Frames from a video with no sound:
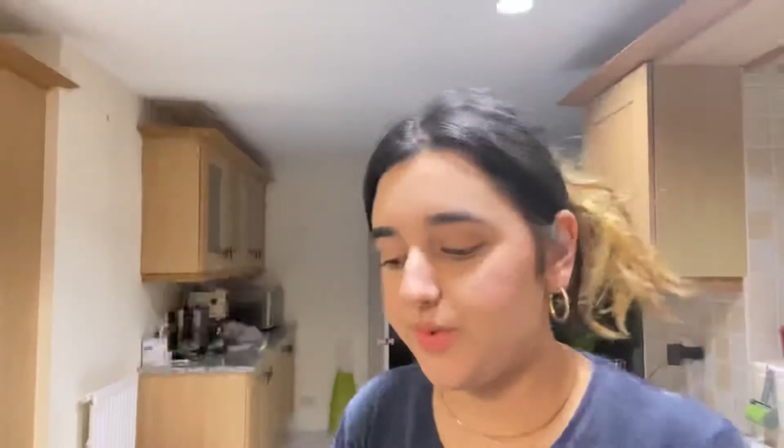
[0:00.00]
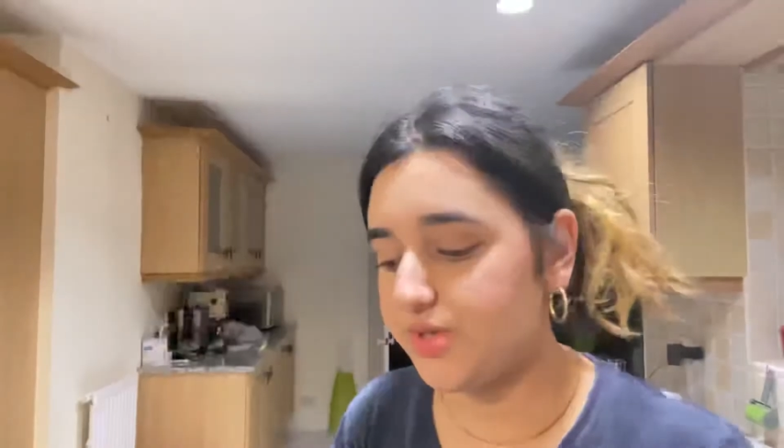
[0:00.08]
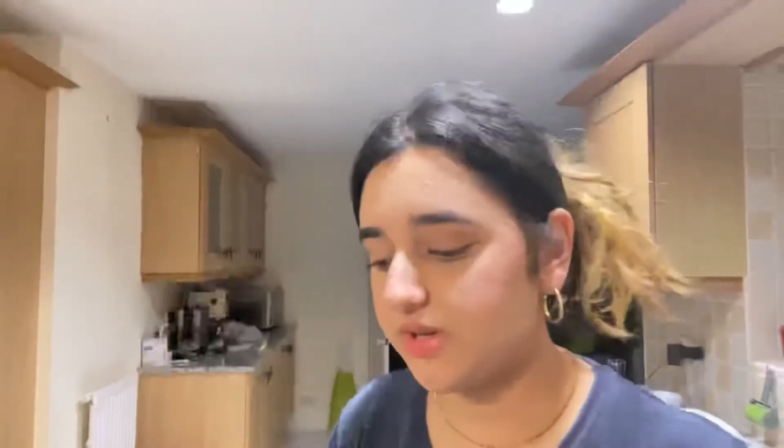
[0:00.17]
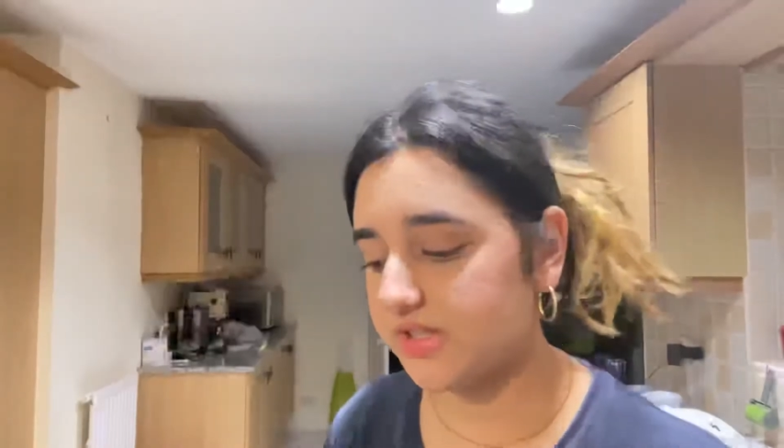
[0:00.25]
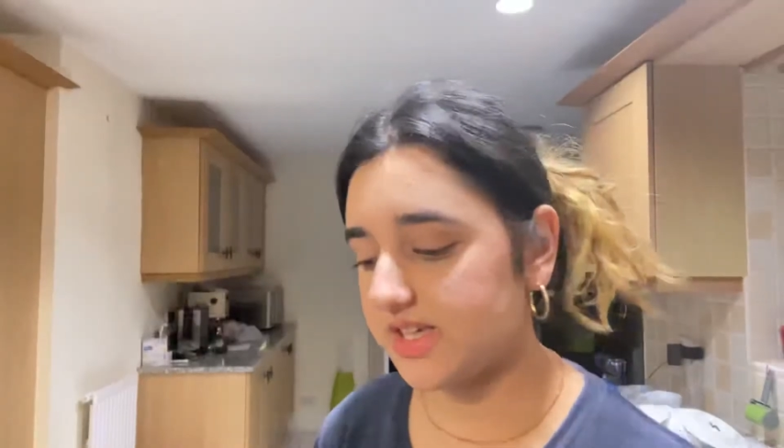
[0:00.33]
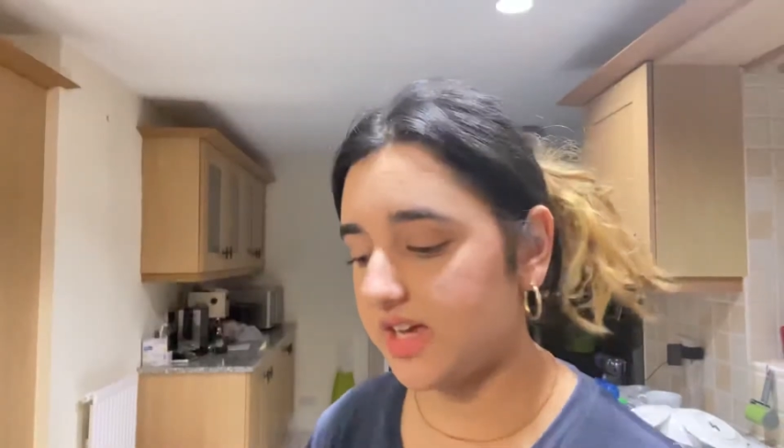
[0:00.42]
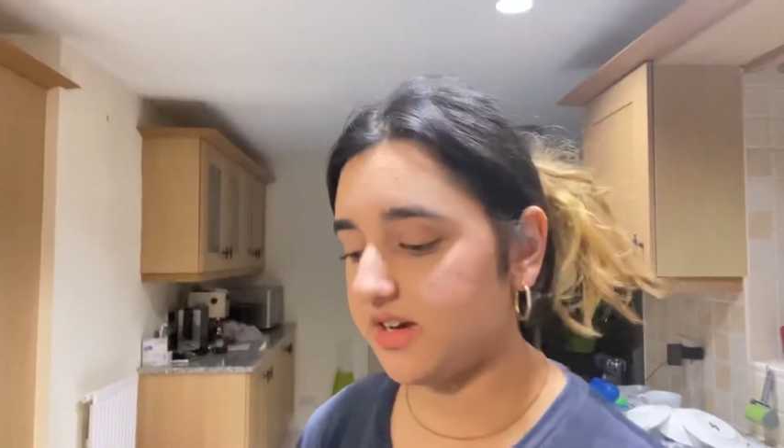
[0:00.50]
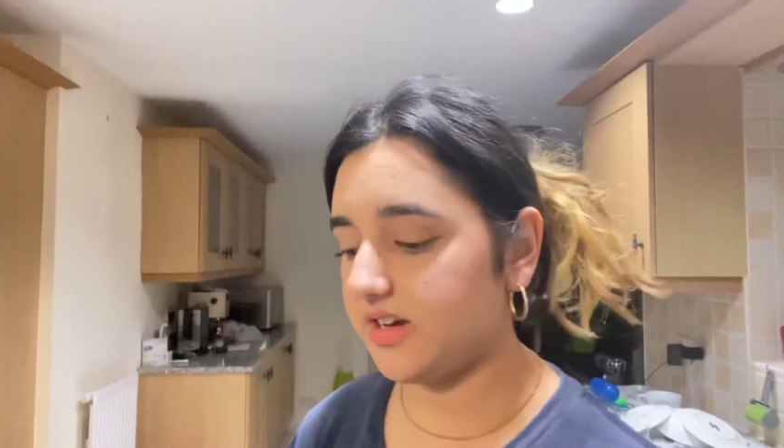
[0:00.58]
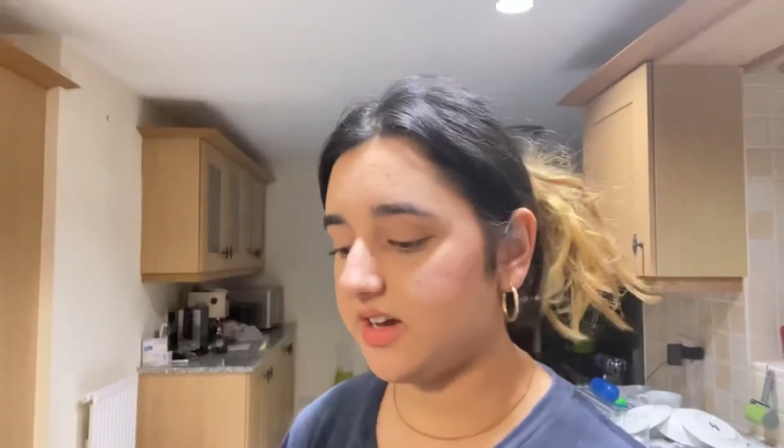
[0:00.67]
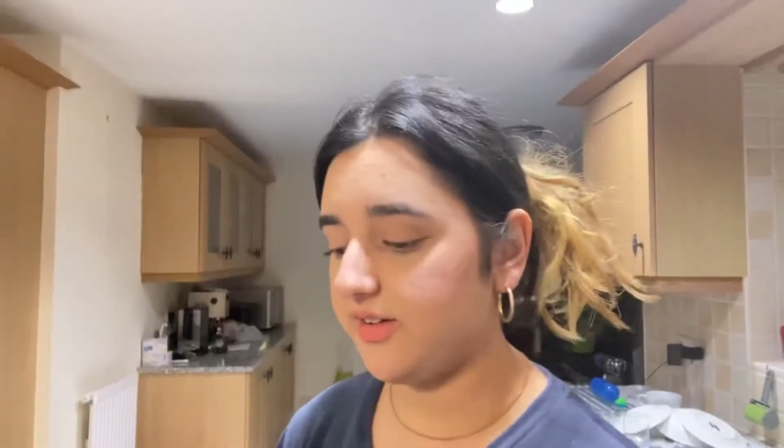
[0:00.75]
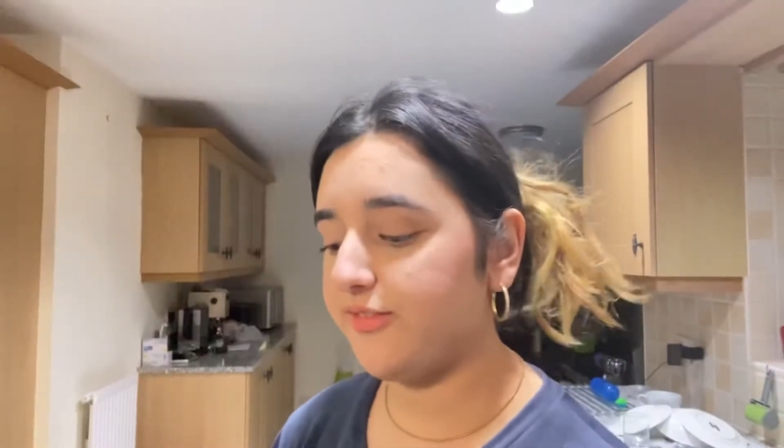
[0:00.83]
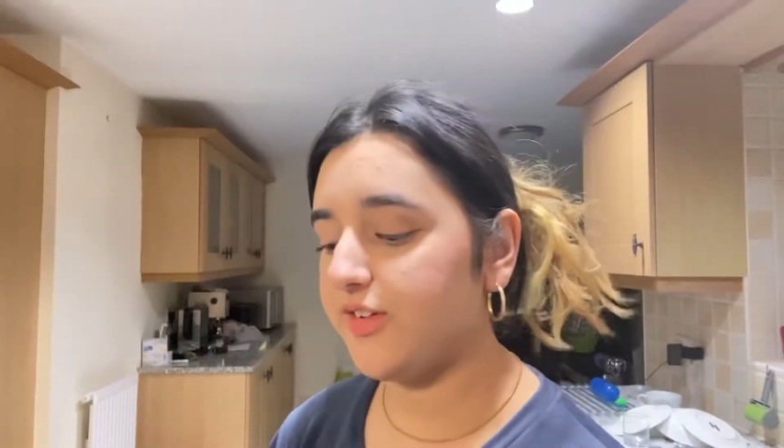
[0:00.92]
was so excited,
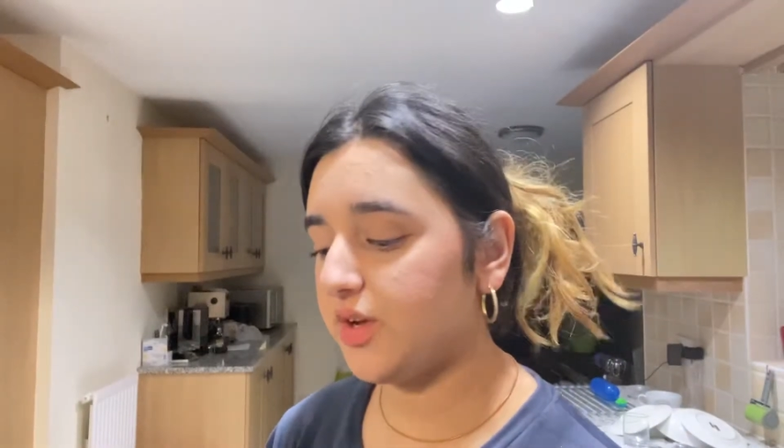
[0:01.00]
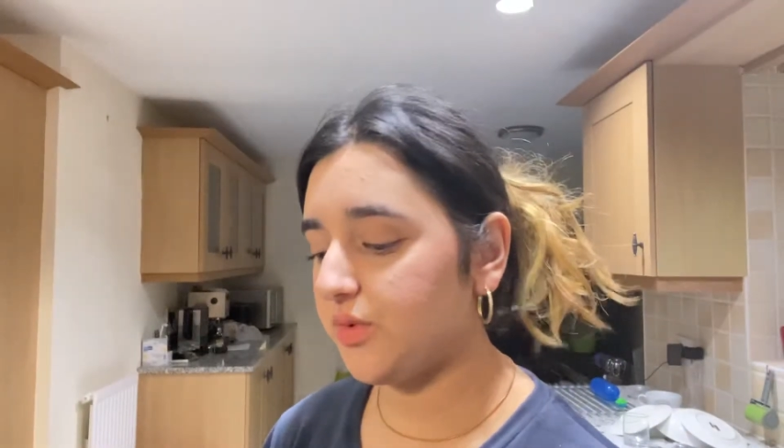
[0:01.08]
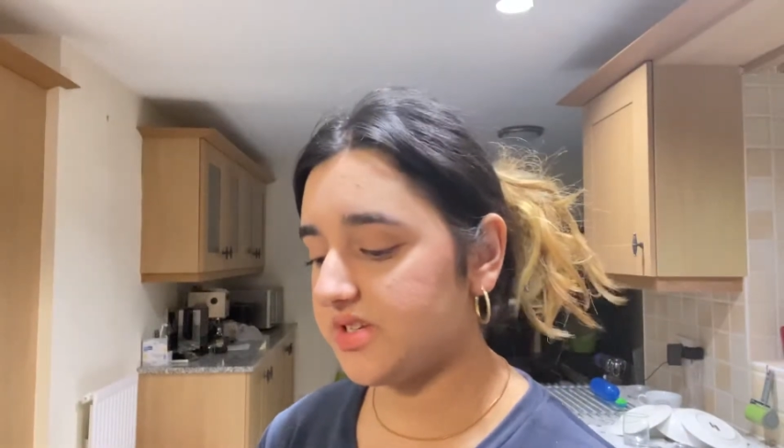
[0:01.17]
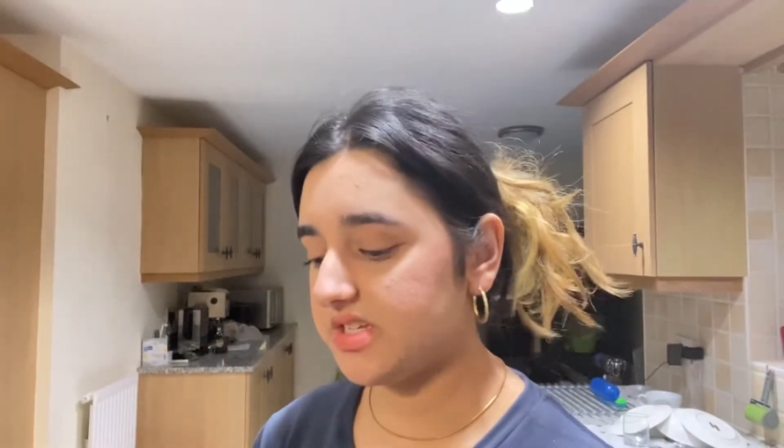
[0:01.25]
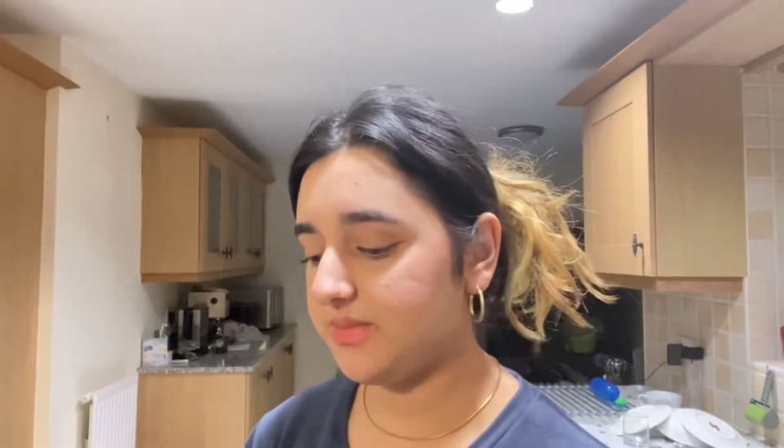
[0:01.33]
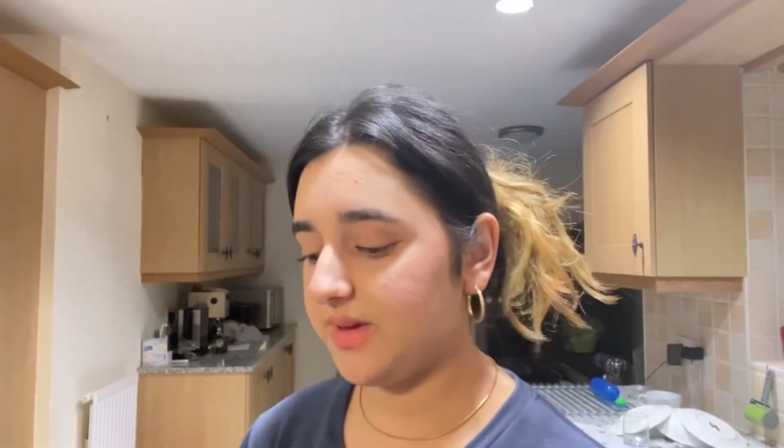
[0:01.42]
and I really wanted to